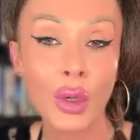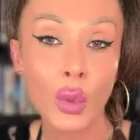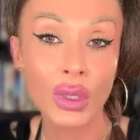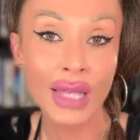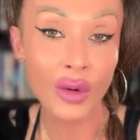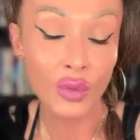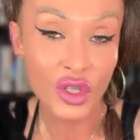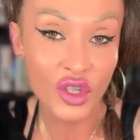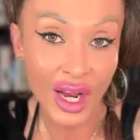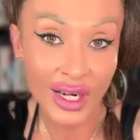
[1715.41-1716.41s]
when that
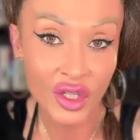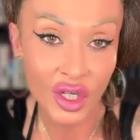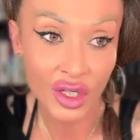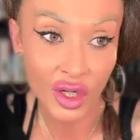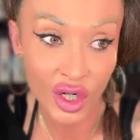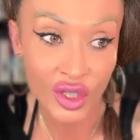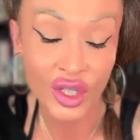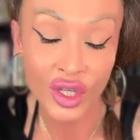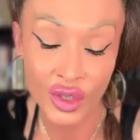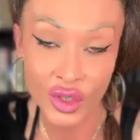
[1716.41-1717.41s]
rejection
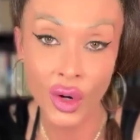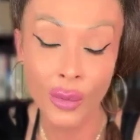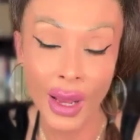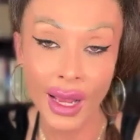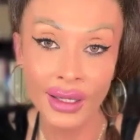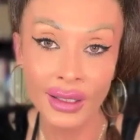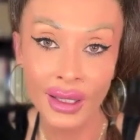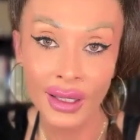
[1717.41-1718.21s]
hurts so bad,